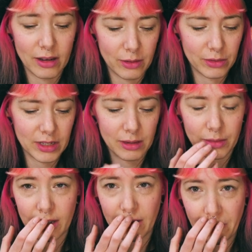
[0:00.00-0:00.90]
I will take
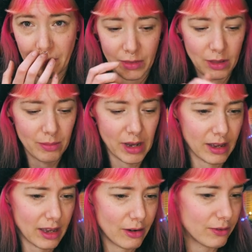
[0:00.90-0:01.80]
the
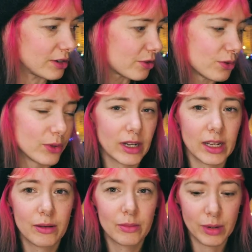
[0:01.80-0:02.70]
bag out of it
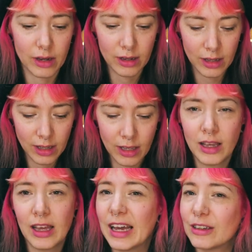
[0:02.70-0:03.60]
shortly, but
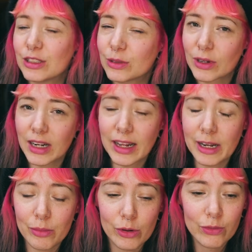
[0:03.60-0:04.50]
I just want to let
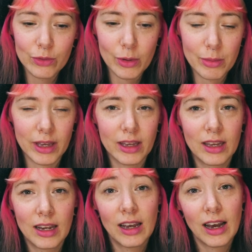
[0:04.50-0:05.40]
it brew for a bit.
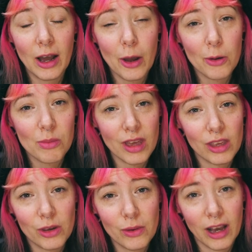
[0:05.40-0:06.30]
I hope
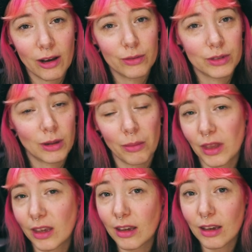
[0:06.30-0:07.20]
that you have
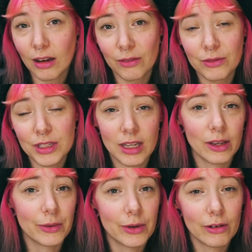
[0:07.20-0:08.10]
something
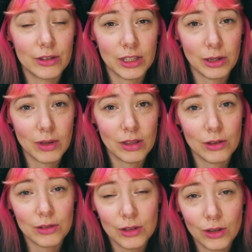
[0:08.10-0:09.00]
comforting or nourishing with
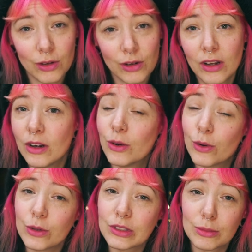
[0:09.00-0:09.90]
you too,
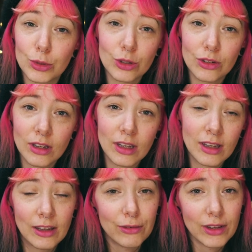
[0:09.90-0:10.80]
or some good
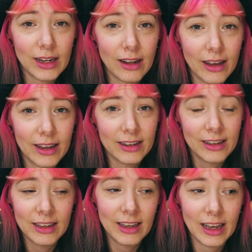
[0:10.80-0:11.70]
feline
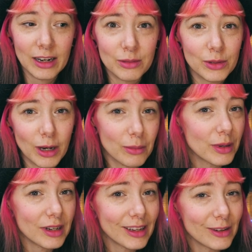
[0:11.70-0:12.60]
animal
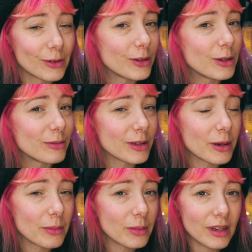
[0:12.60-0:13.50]
company or human
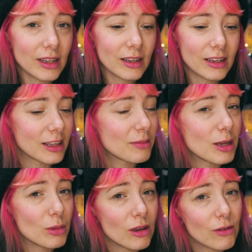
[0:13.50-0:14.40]
company, and
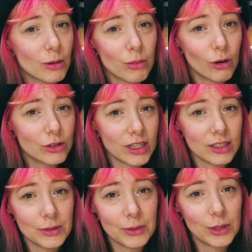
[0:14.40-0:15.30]
maybe even a
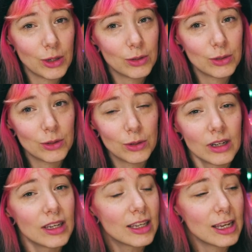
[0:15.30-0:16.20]
project or two to
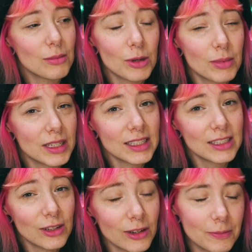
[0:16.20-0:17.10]
keep you busy
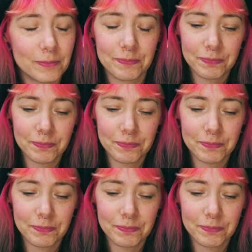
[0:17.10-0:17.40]
too.